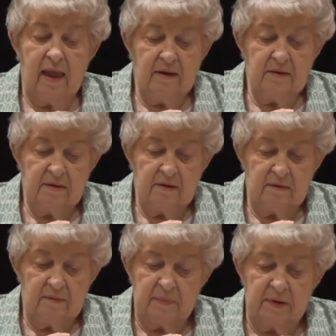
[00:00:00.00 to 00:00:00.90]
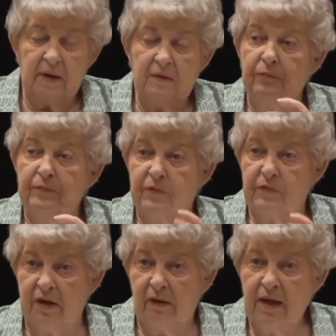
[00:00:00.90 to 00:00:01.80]
And uh, but they
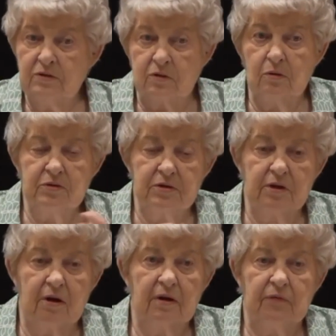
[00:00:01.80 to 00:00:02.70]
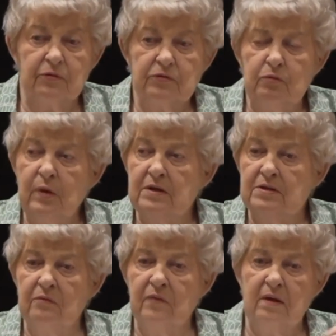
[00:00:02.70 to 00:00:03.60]
delayed school starting for two
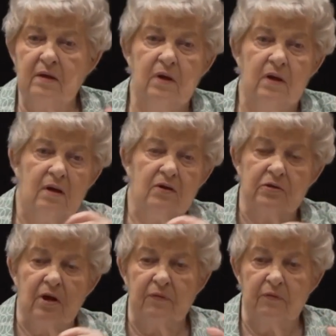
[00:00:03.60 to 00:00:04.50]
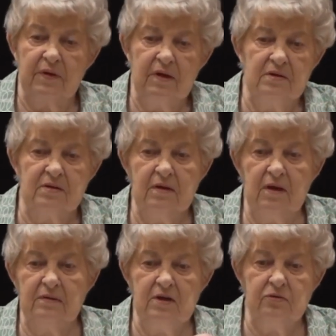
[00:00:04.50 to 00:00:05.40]
weeks so they could shuffle the kids
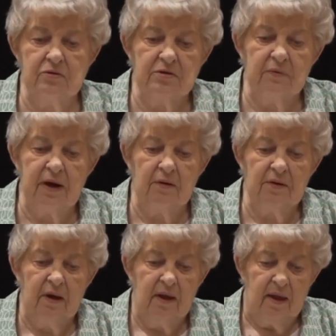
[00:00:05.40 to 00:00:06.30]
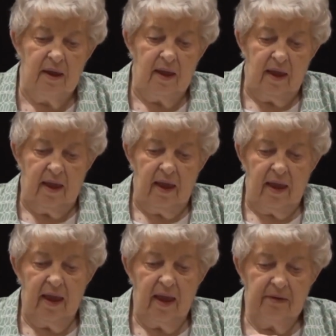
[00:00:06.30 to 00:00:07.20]
and the teachers around,
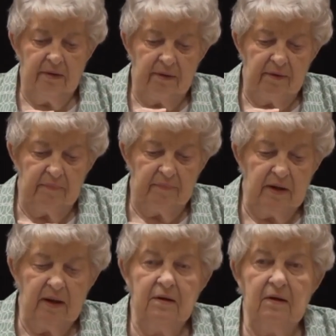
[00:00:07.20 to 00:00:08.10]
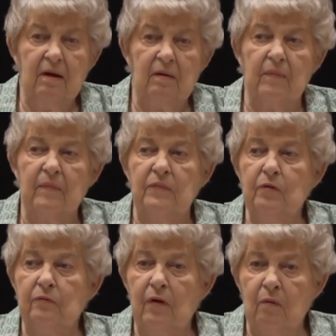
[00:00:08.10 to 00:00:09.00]
and uh, it ended
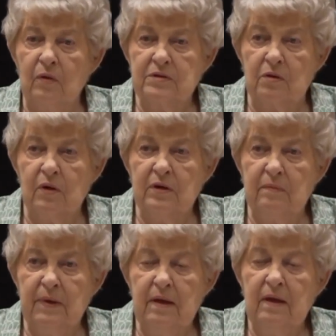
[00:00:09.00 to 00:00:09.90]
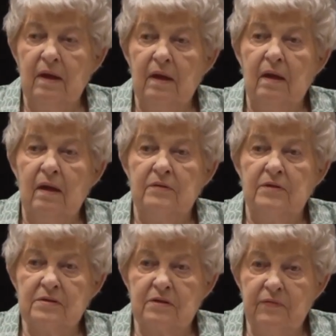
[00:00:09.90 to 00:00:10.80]
up Duval was going to be
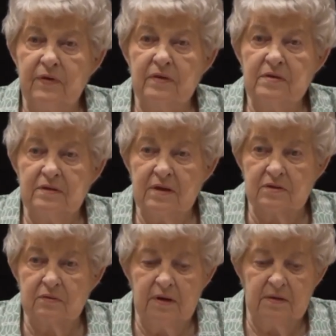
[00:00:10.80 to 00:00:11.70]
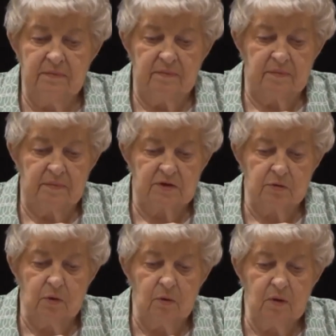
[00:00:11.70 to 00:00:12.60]
just a fifth and sixth grade
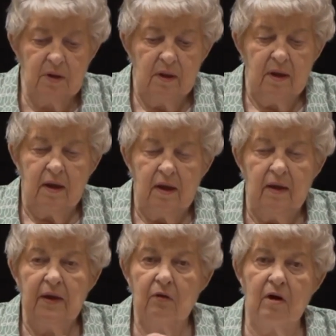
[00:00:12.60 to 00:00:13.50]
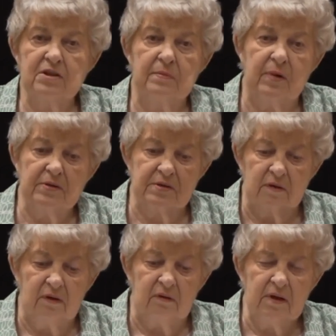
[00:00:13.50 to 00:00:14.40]
school and they cross
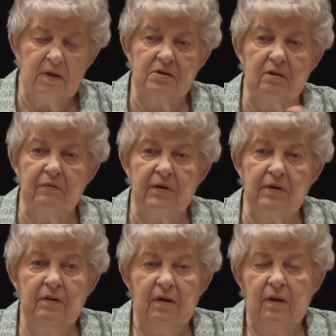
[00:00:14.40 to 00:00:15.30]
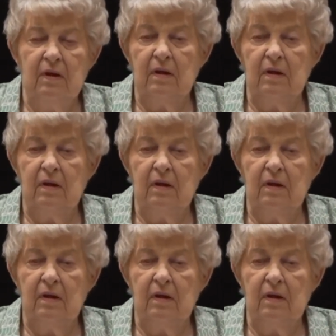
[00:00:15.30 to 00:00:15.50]
bus the little kids over to